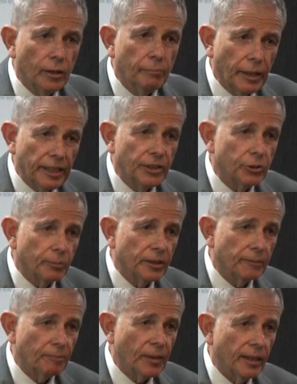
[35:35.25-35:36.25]

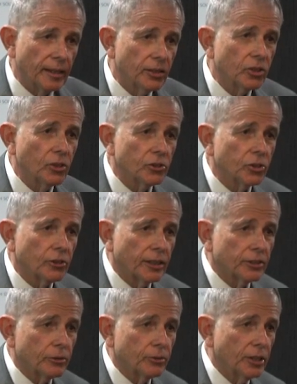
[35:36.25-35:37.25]
management. It's not
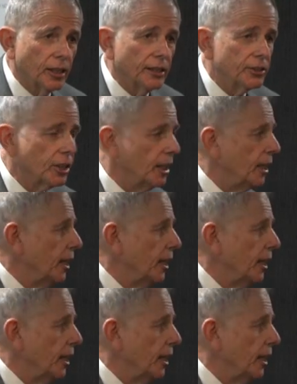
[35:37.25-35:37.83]
structural change.